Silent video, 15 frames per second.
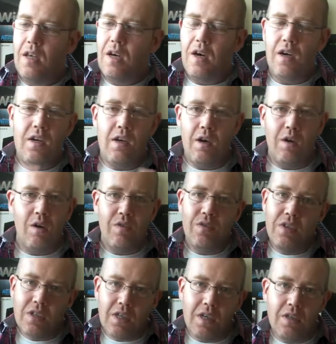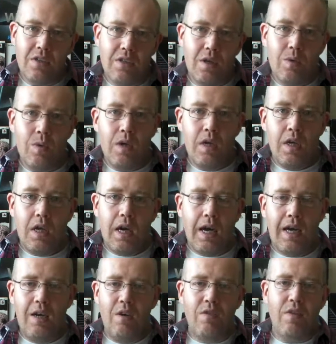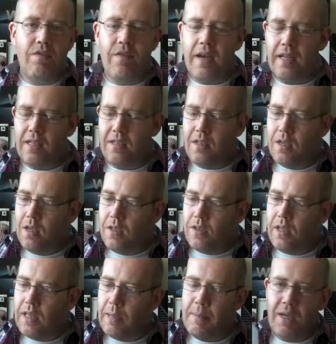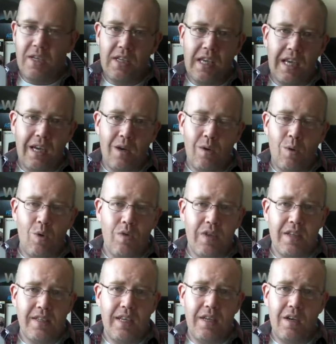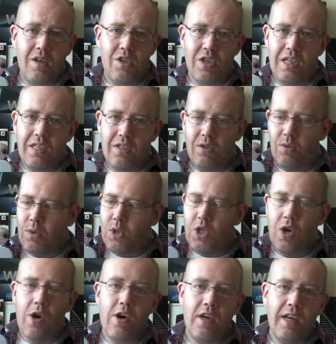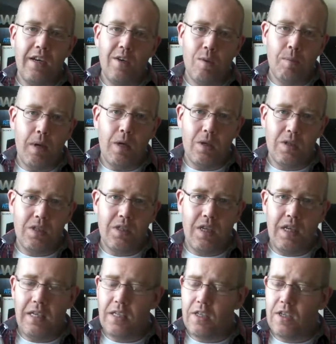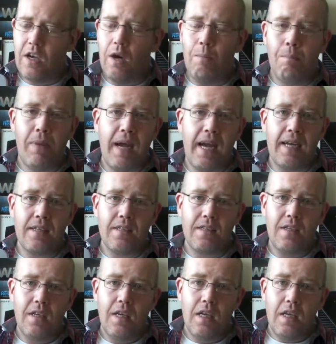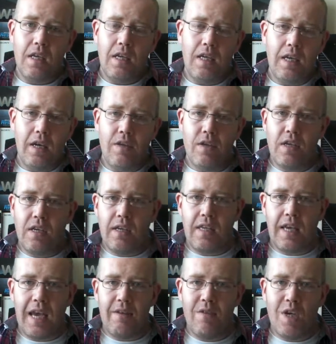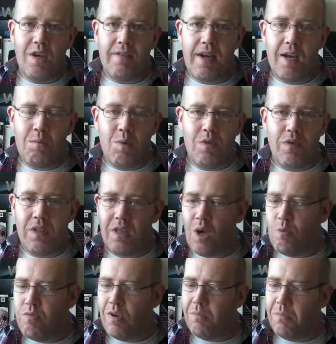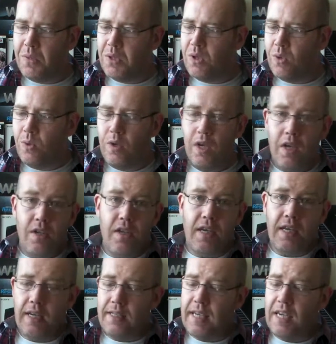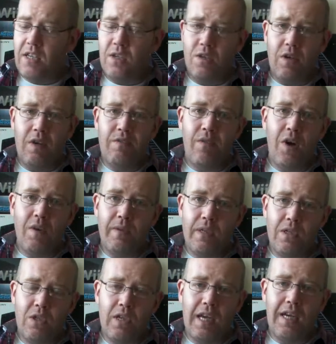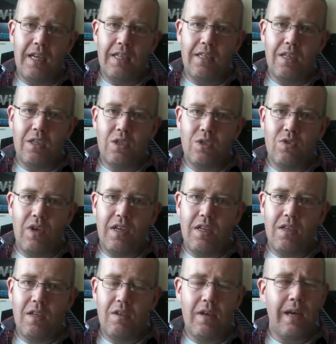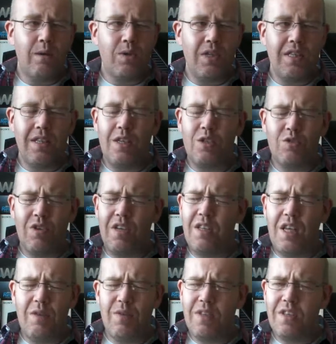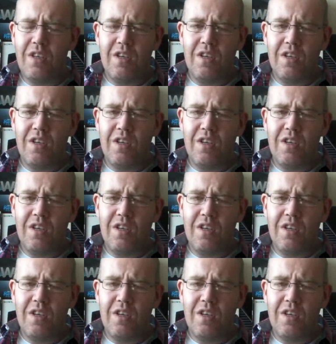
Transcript: I love this console. I love the fact that they managed to get all of that technology into a tiny little box, and it's compact. You know, you can carry it around with you no problem at all. You can attach a 5-inch LED screen, LCD screen even,